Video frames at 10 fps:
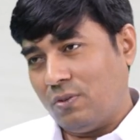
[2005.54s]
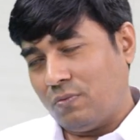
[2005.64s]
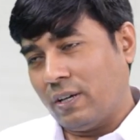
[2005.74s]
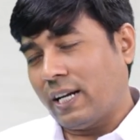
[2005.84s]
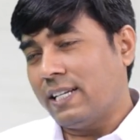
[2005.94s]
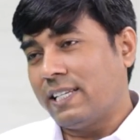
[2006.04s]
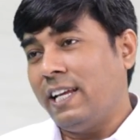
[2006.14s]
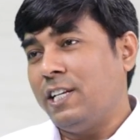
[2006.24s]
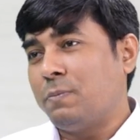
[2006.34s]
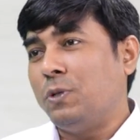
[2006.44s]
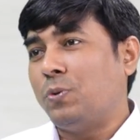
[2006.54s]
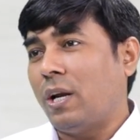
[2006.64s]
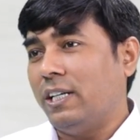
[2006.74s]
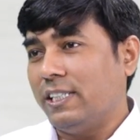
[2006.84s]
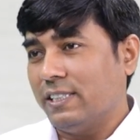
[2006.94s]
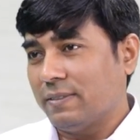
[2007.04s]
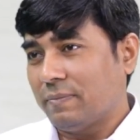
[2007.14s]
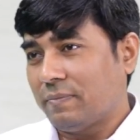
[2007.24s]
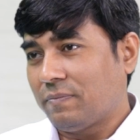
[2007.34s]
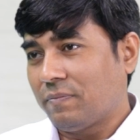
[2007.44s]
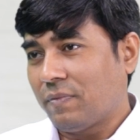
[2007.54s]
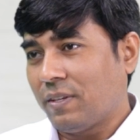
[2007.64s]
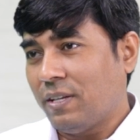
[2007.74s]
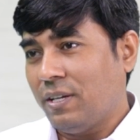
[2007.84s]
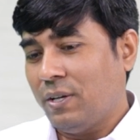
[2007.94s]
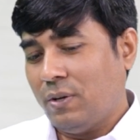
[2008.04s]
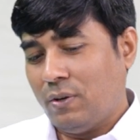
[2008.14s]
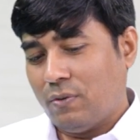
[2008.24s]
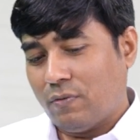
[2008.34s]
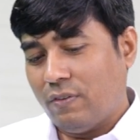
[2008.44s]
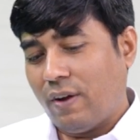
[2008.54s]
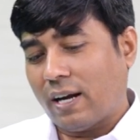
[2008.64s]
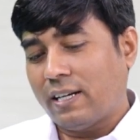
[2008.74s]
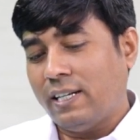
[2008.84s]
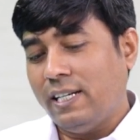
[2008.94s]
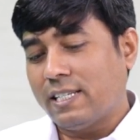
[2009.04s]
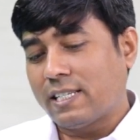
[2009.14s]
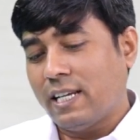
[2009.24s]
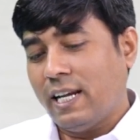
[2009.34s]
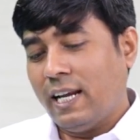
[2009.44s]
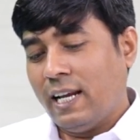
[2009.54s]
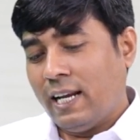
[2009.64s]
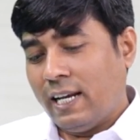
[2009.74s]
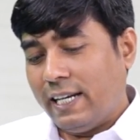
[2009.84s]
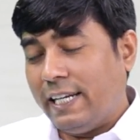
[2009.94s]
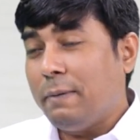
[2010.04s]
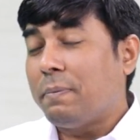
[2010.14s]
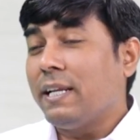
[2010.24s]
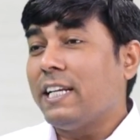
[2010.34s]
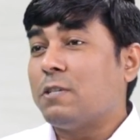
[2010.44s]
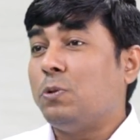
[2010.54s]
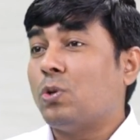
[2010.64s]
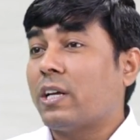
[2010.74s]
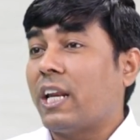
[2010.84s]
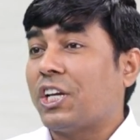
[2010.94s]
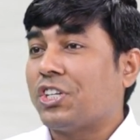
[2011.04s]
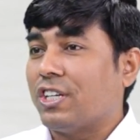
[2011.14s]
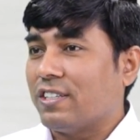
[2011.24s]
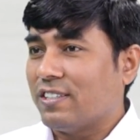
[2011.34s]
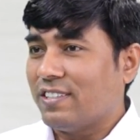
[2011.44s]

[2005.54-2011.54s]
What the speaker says: One can say spirituality. One factor is deepening spiritual connection.